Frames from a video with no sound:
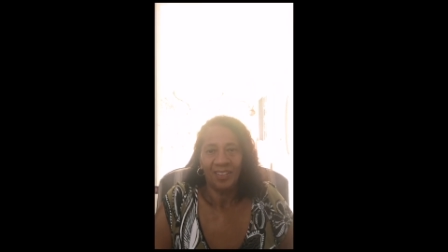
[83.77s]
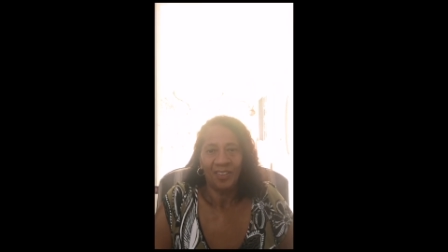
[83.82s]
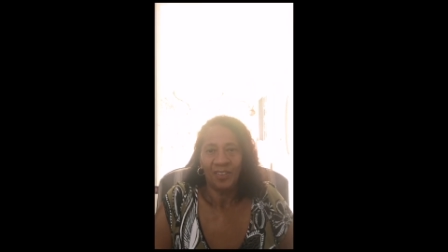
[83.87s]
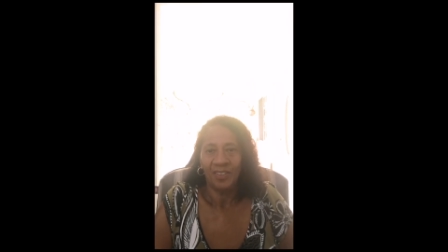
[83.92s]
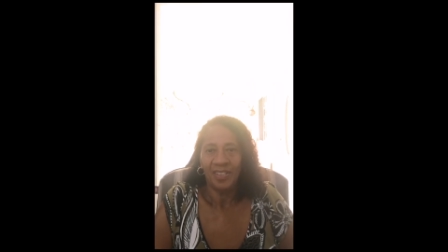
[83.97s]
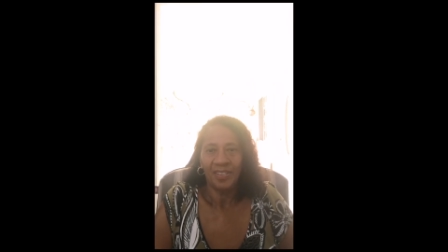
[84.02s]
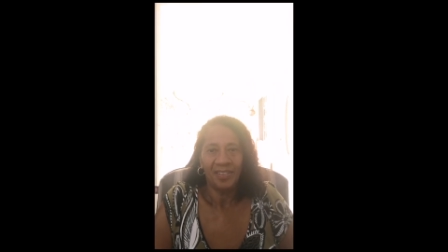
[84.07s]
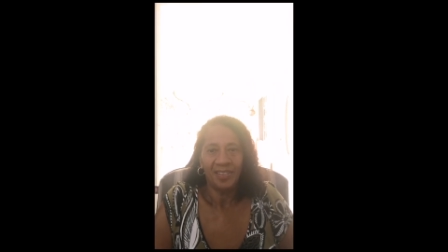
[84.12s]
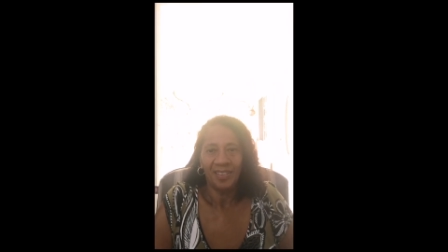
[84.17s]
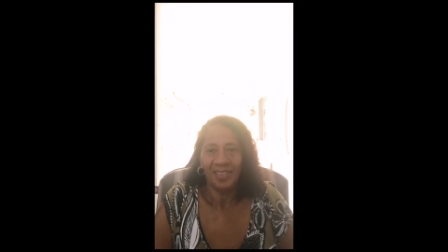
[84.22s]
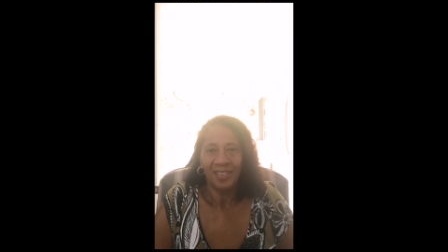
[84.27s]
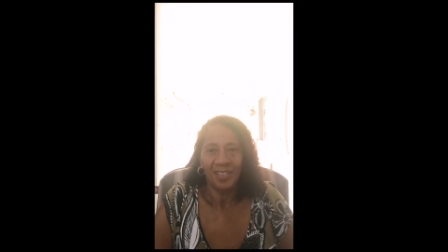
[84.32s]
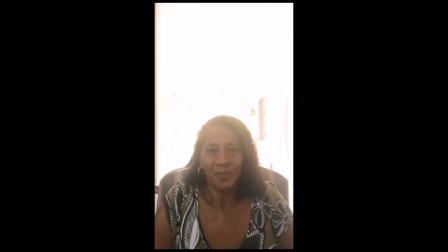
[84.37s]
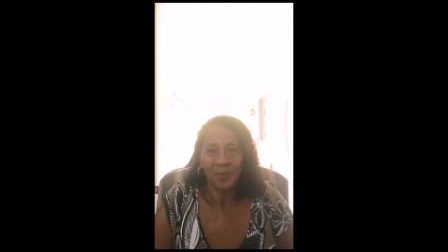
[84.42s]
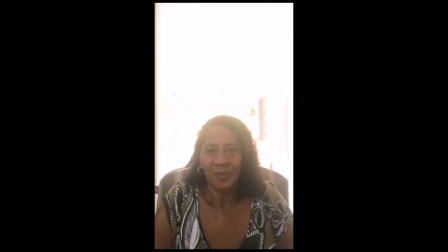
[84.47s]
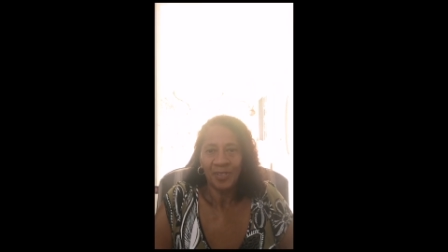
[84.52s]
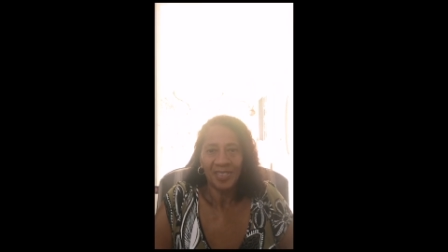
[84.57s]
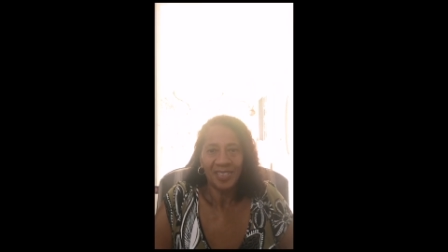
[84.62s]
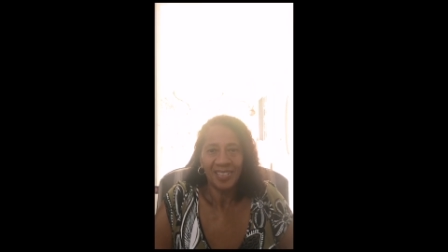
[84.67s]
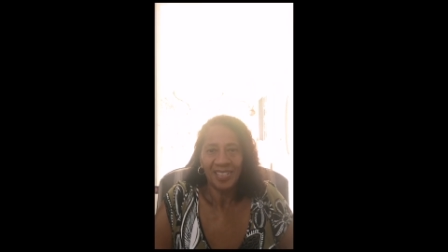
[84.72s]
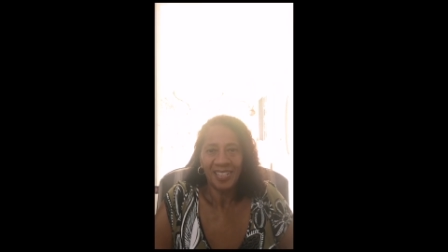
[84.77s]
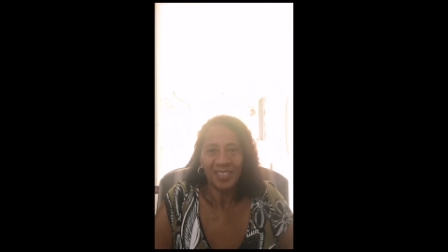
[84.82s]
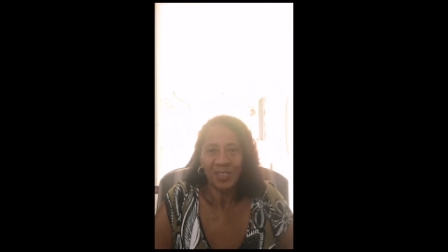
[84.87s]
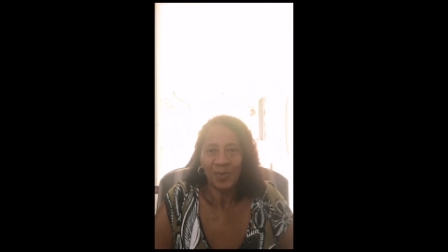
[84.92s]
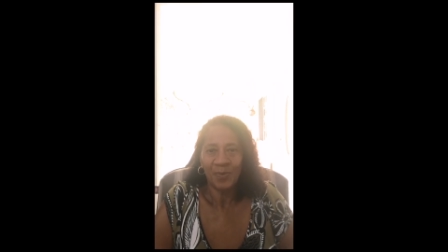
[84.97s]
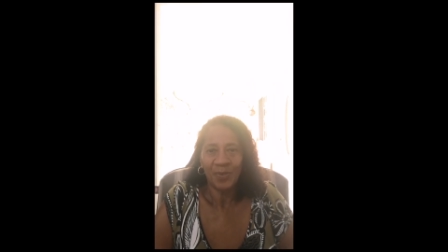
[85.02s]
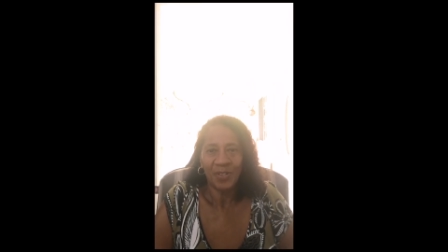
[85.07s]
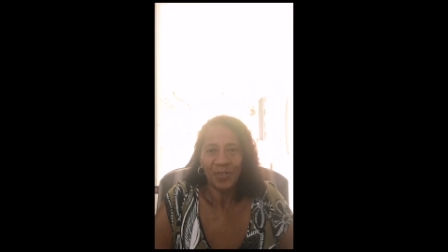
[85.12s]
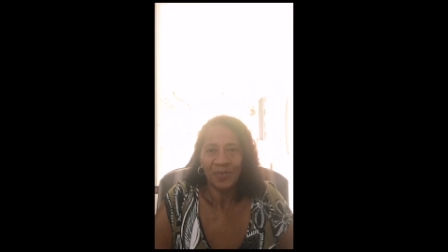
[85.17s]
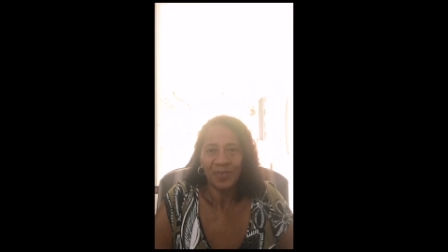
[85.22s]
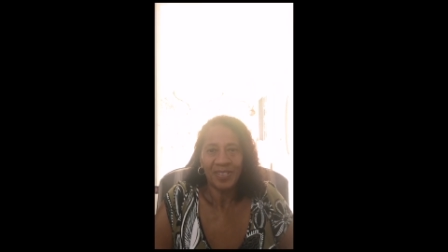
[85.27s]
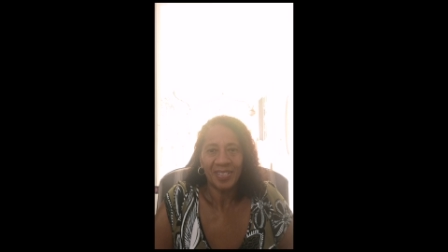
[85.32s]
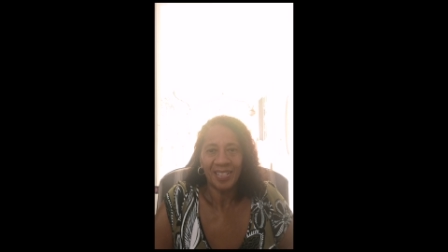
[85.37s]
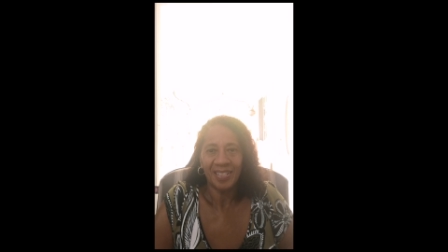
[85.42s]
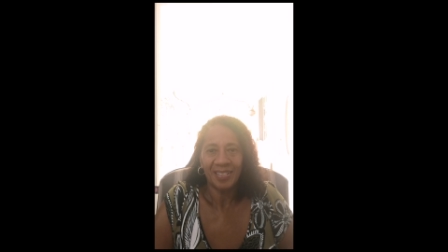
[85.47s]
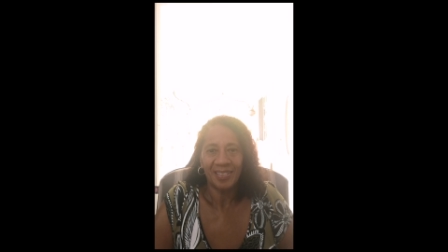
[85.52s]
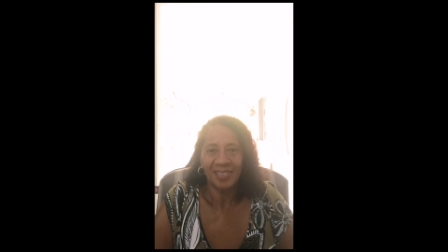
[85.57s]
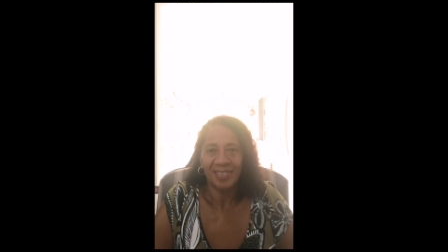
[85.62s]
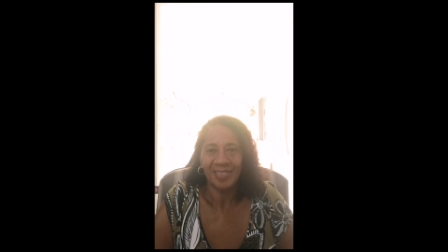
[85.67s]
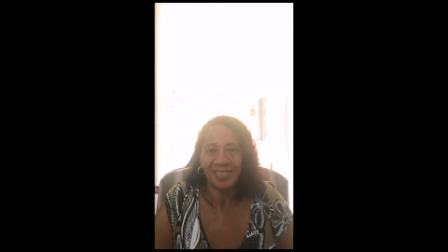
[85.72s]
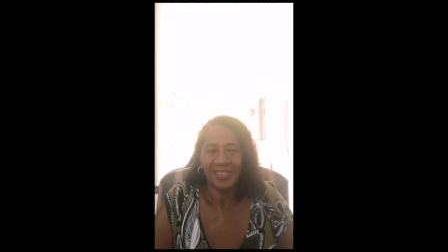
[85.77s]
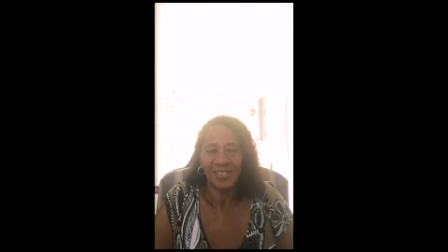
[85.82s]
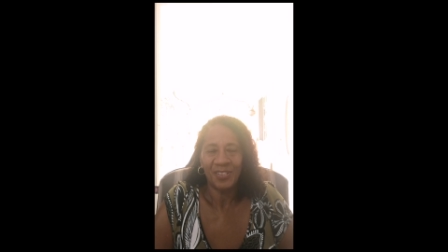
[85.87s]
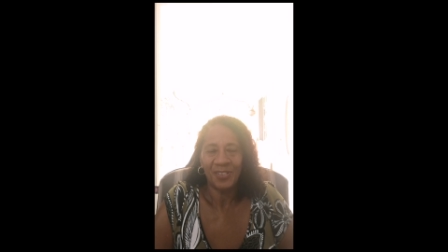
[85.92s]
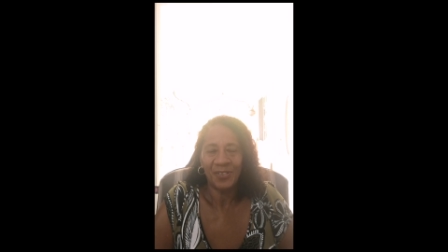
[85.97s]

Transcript: I didn't think it was an easy process